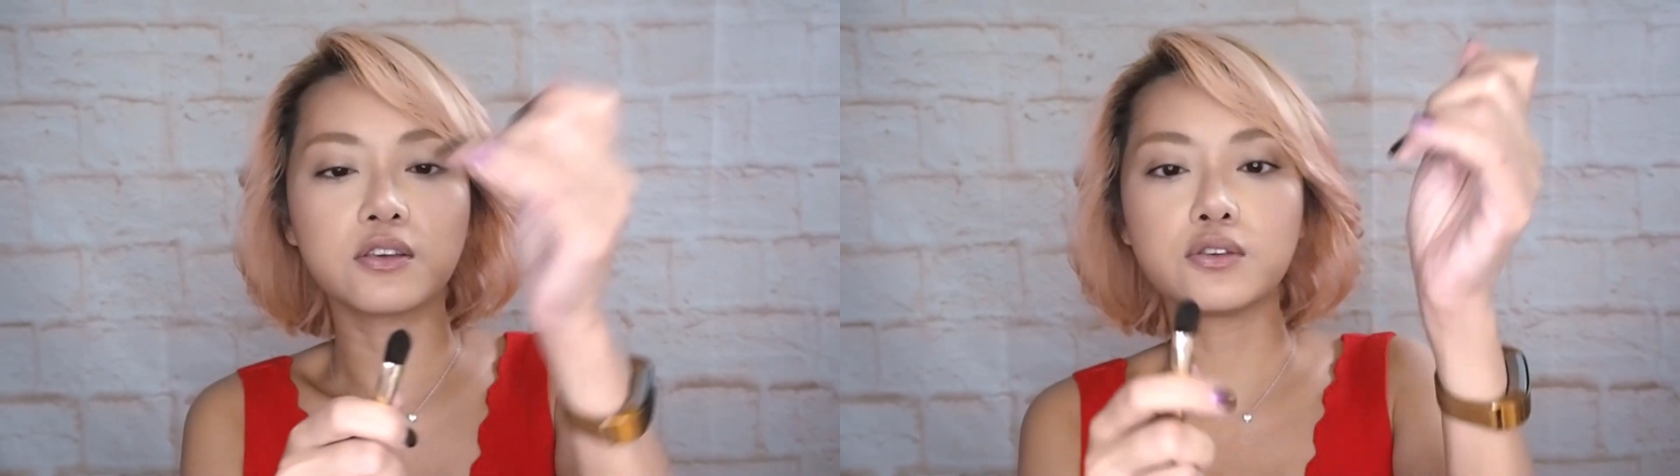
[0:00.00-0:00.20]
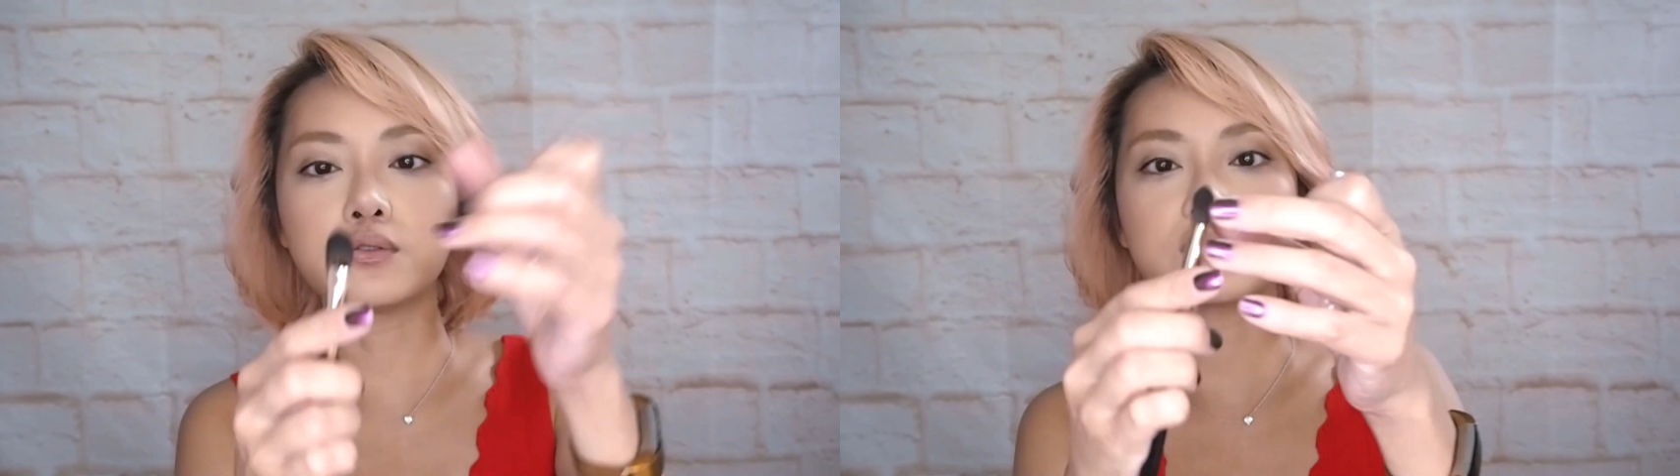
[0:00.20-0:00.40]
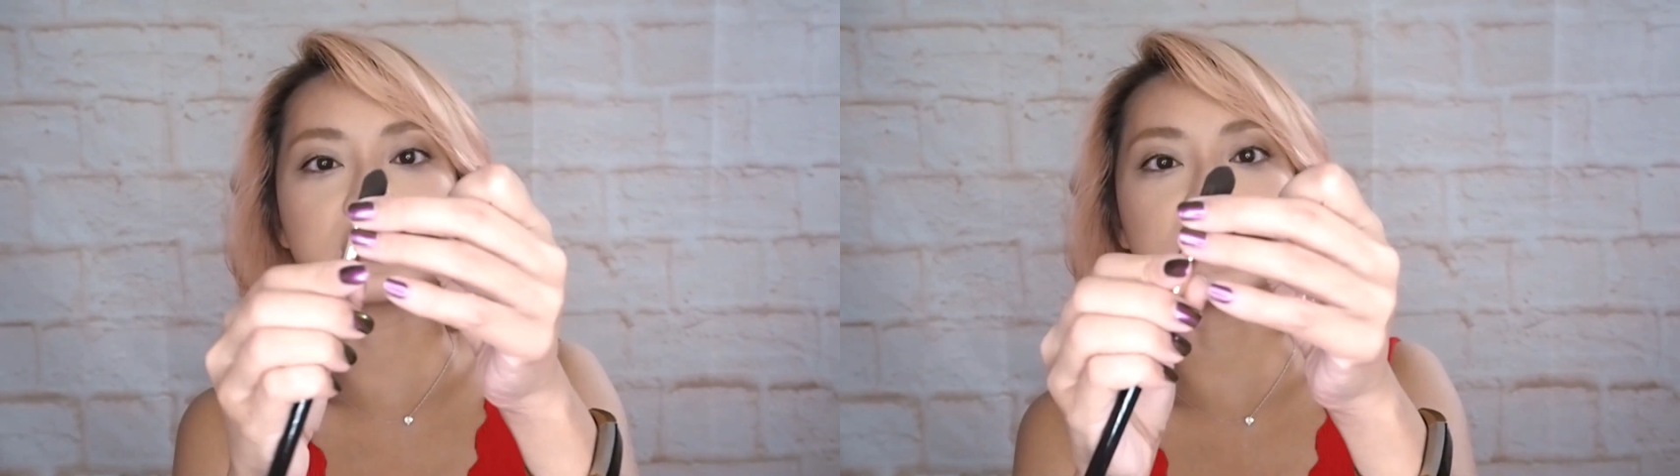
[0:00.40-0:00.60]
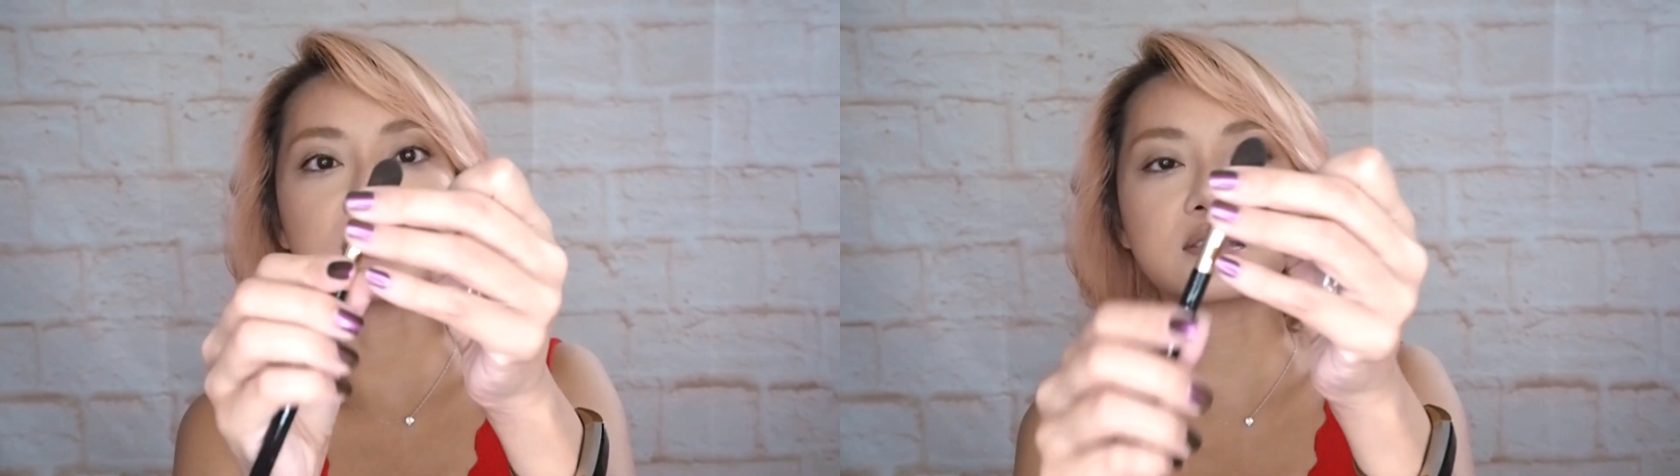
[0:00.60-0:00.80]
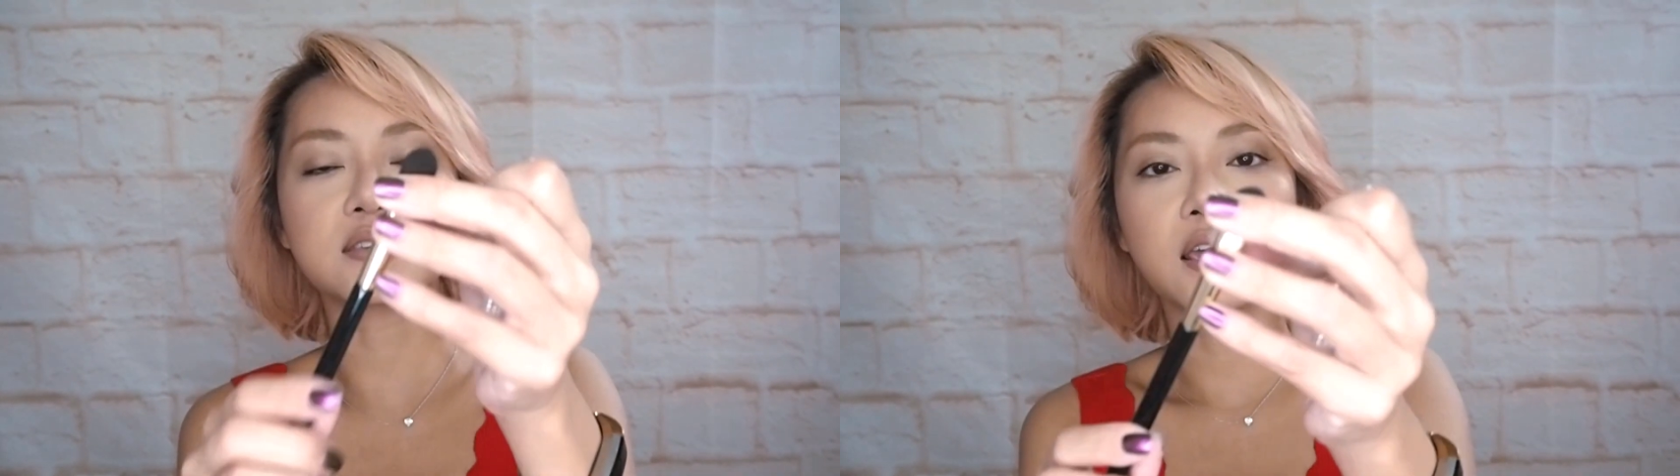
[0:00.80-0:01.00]
use
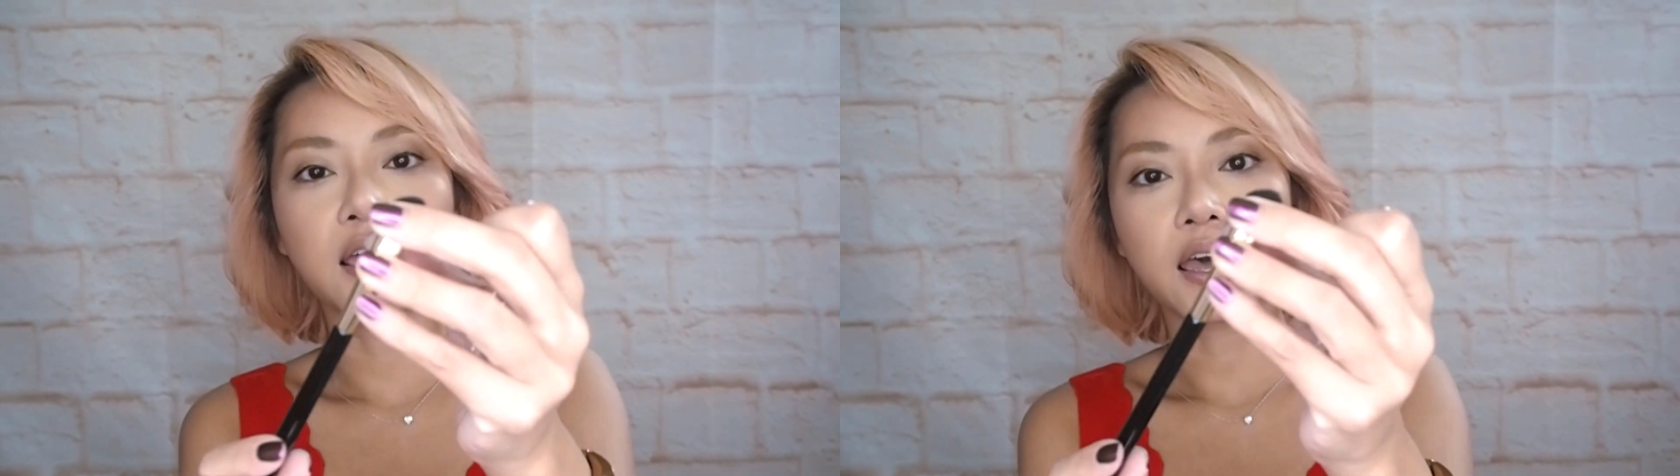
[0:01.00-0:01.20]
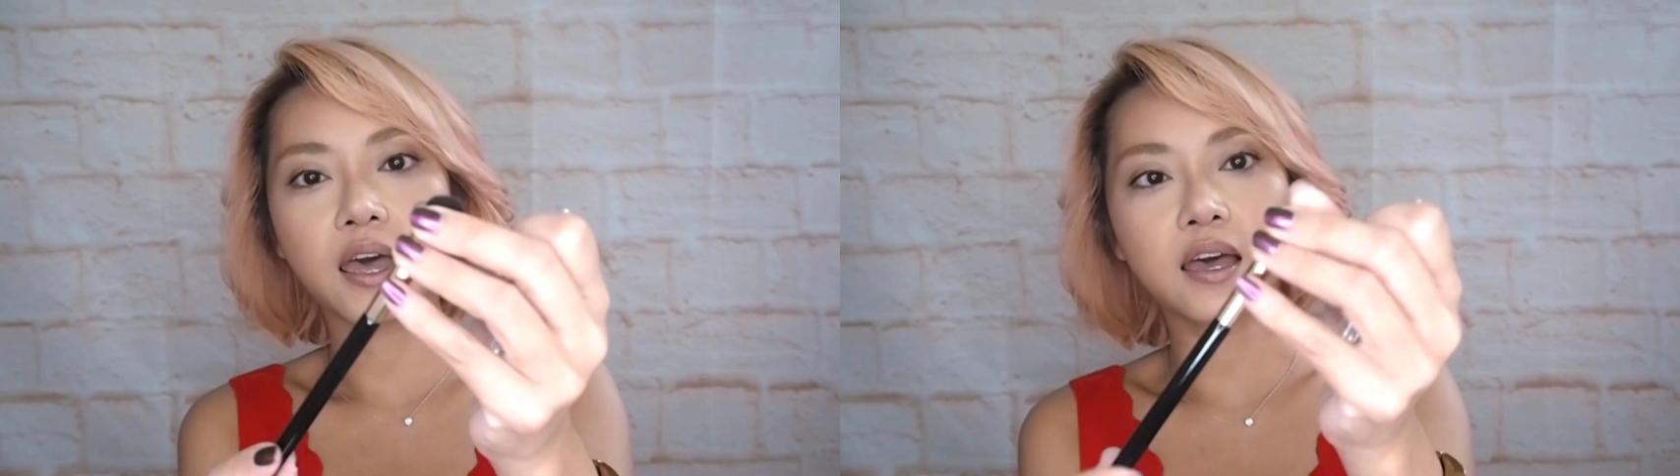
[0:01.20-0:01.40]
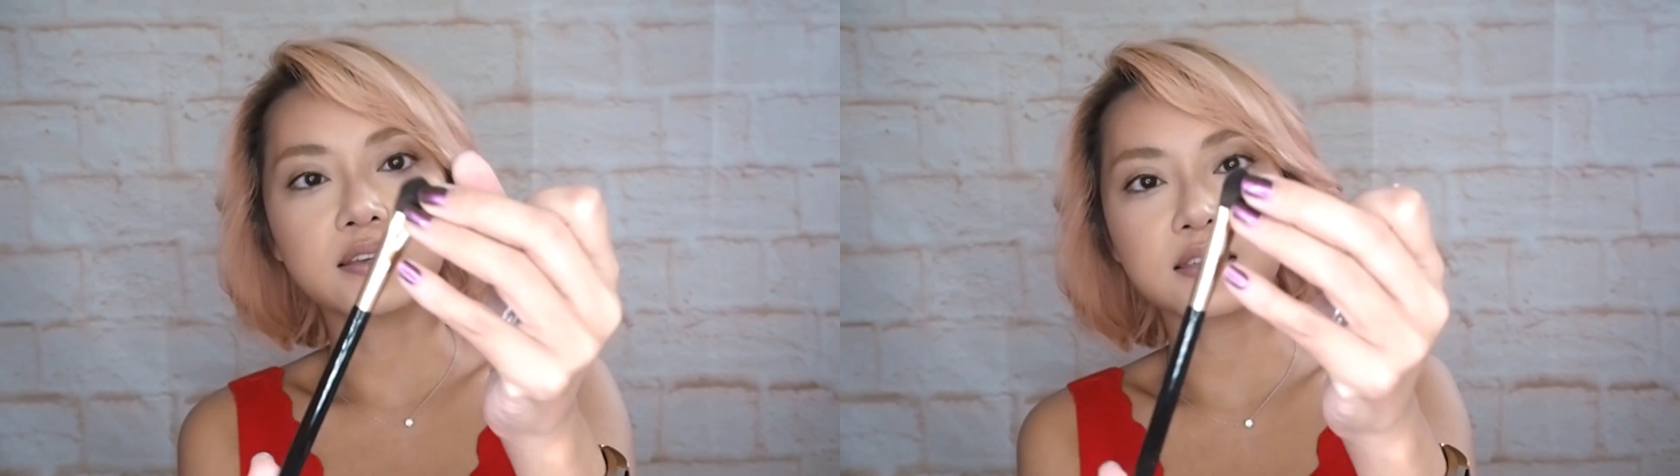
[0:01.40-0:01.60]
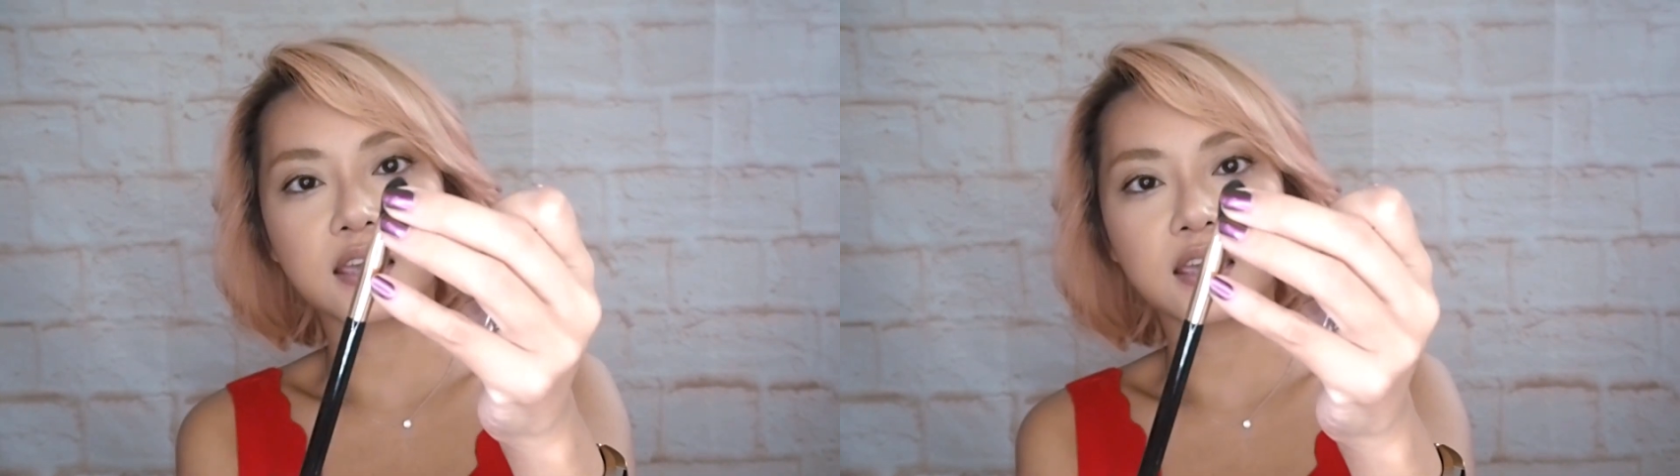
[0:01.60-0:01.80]
this as